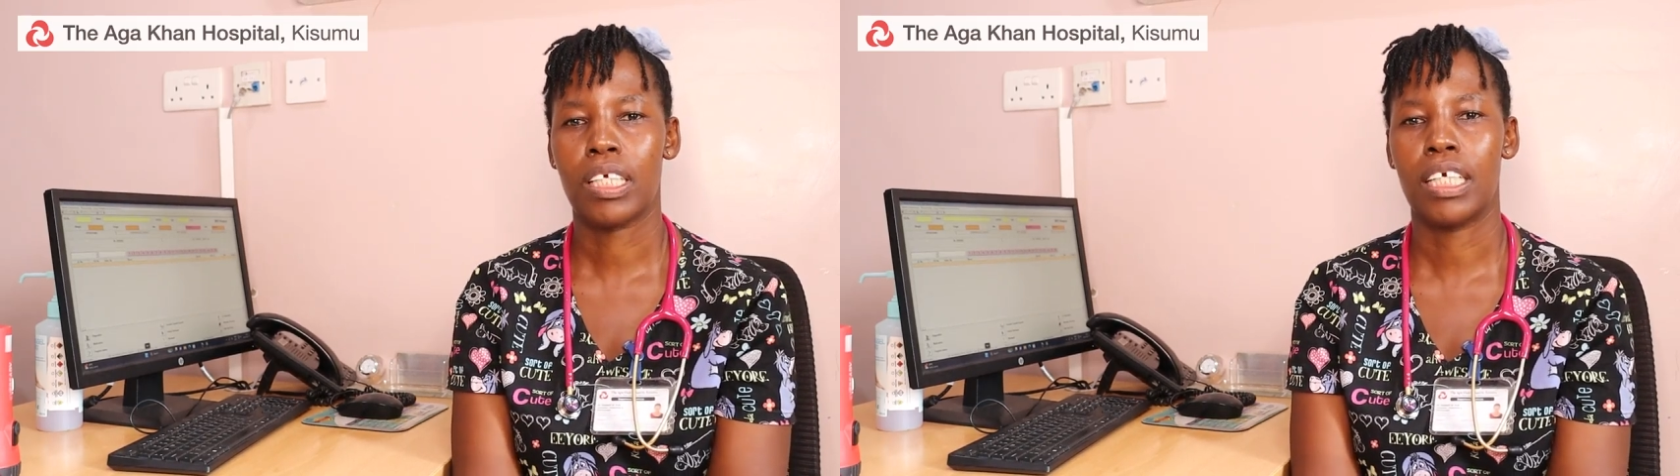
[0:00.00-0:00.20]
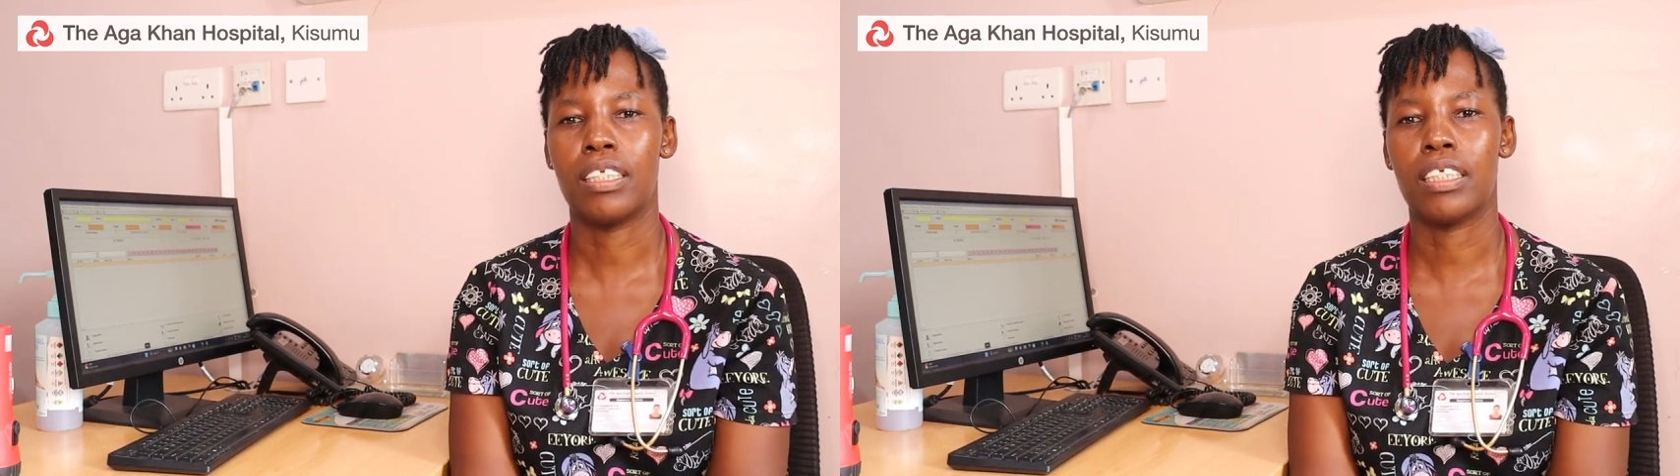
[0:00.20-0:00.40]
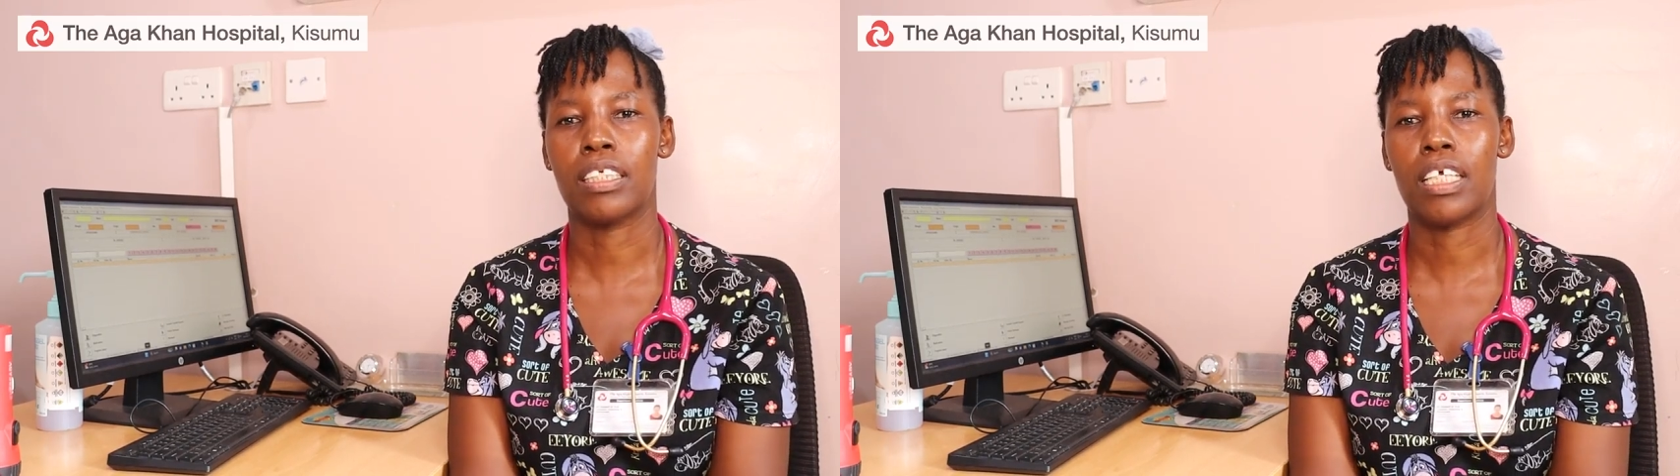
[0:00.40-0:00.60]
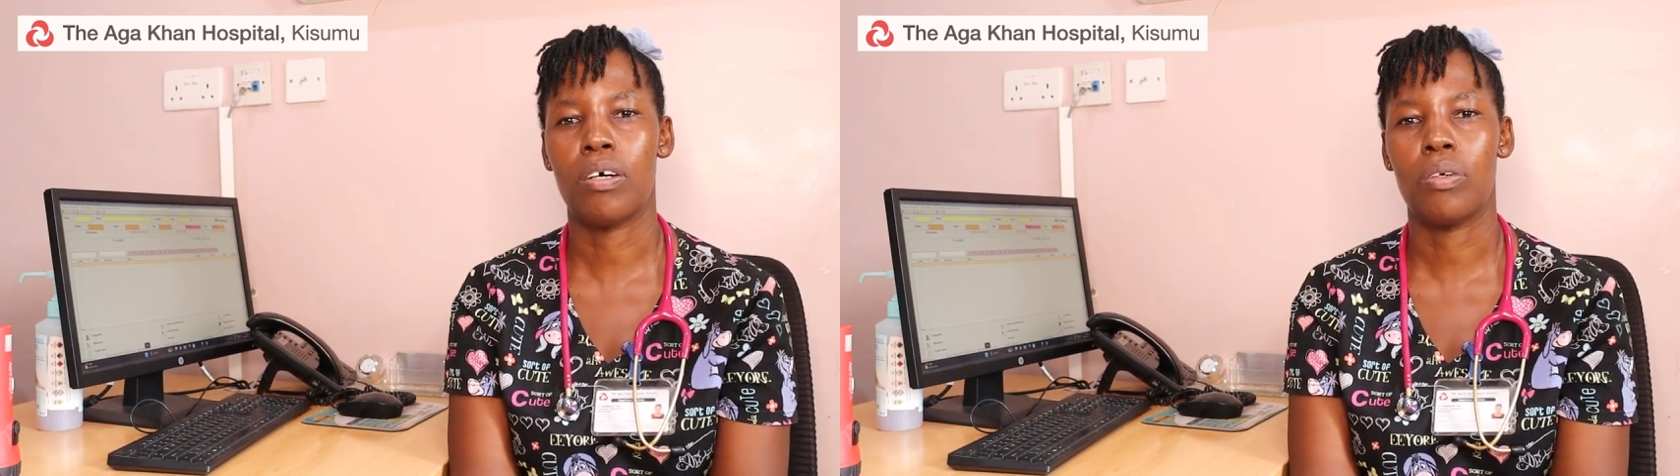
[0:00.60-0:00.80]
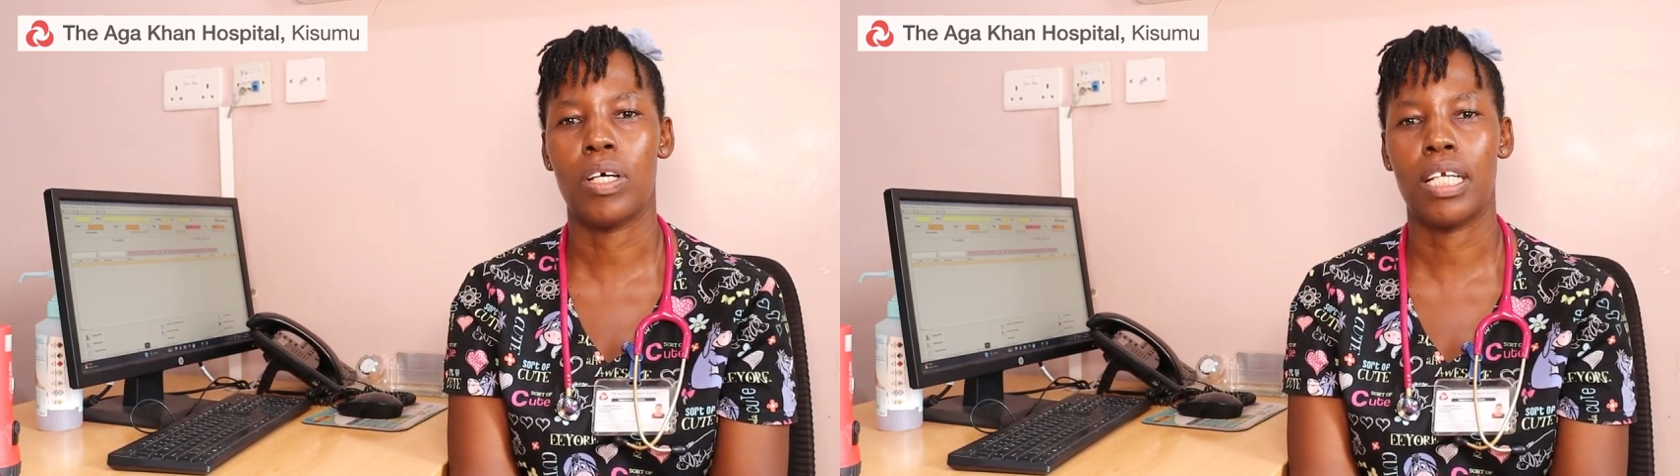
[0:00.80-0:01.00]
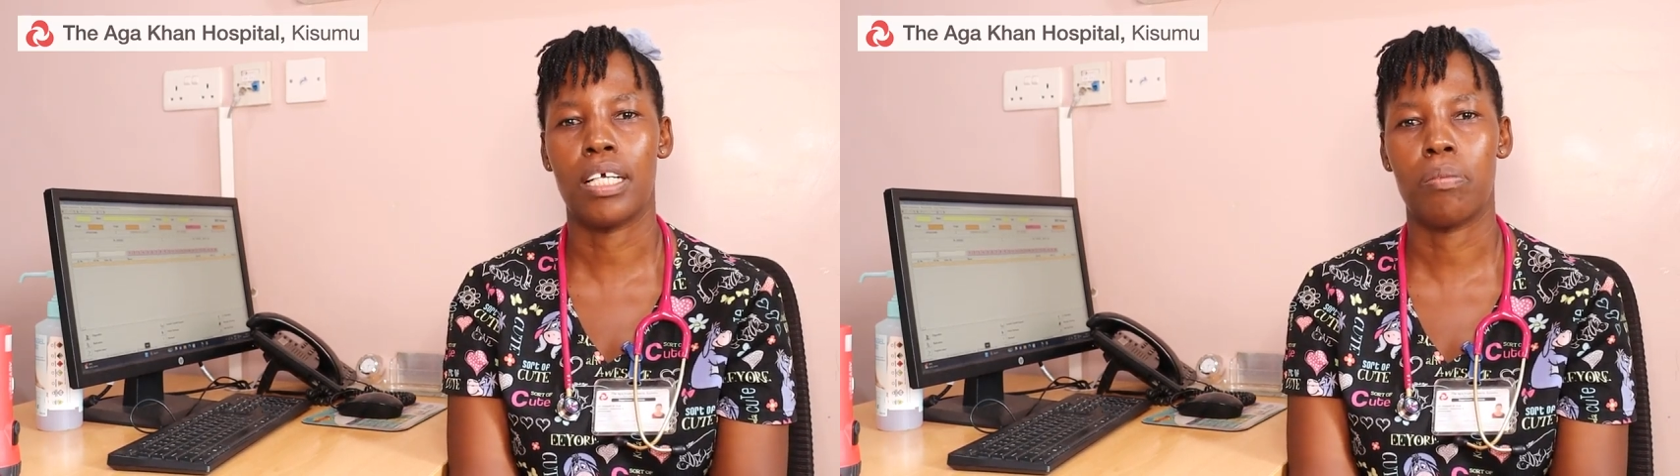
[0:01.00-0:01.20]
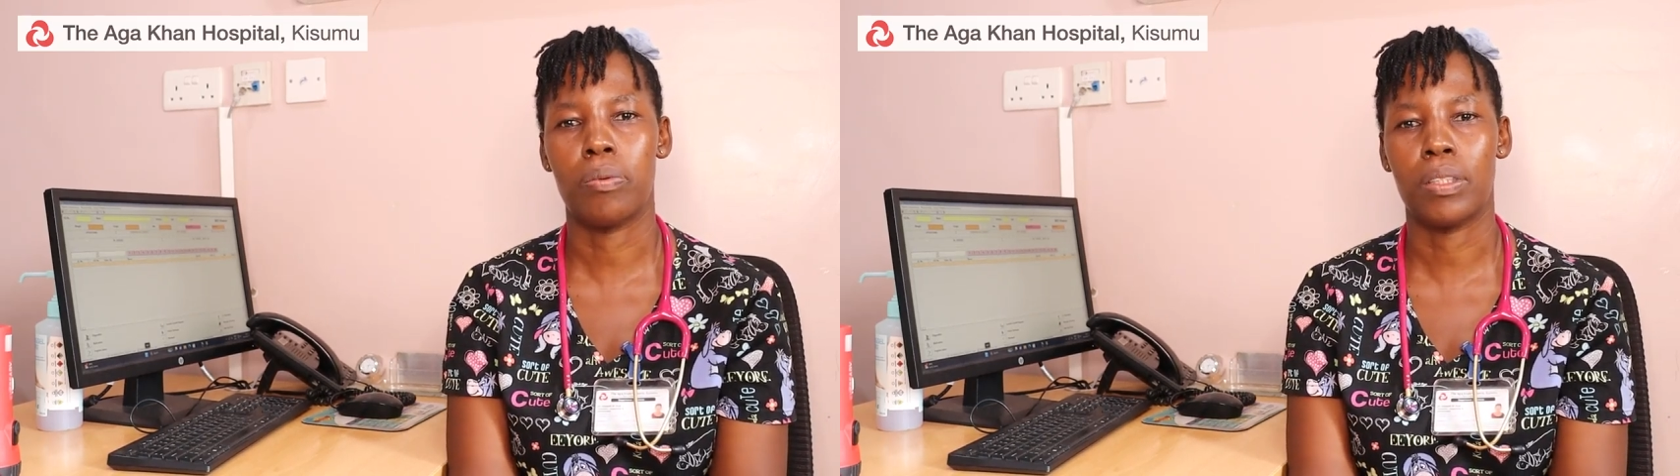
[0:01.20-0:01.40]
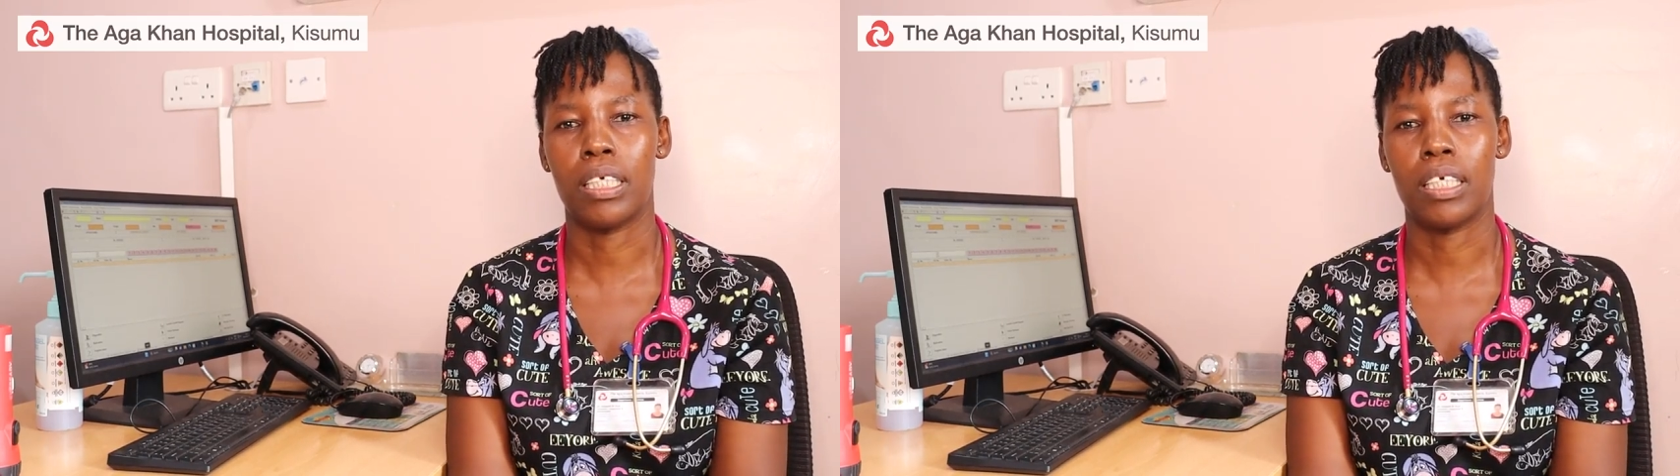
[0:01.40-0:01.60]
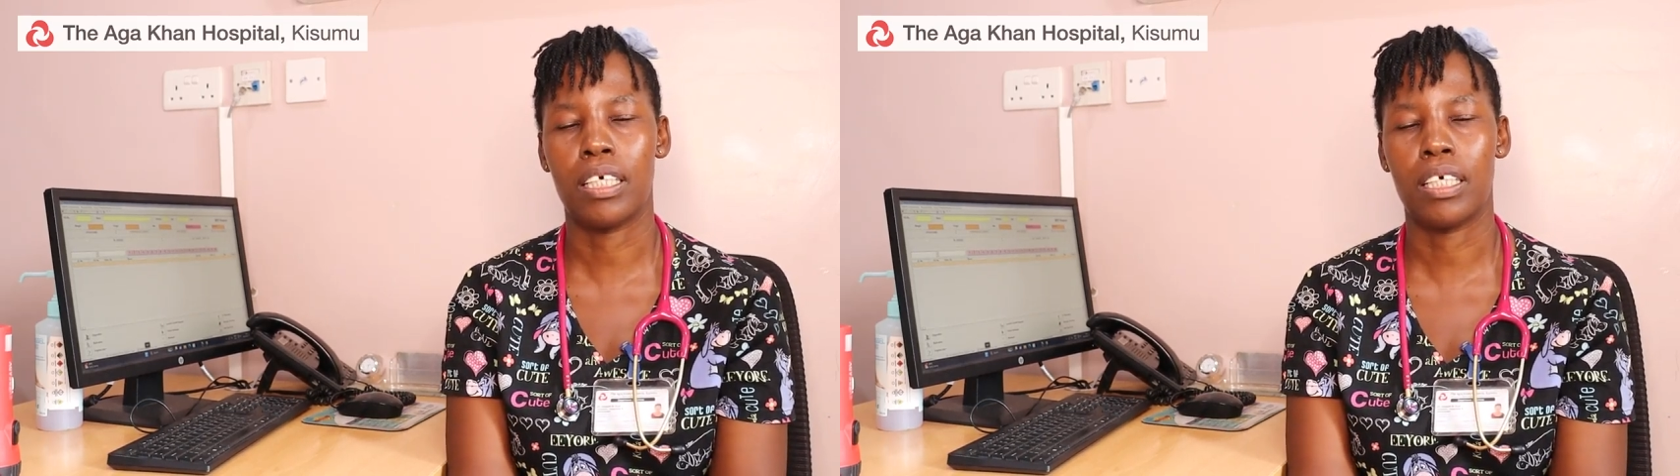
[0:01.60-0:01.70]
And this is how you end up with the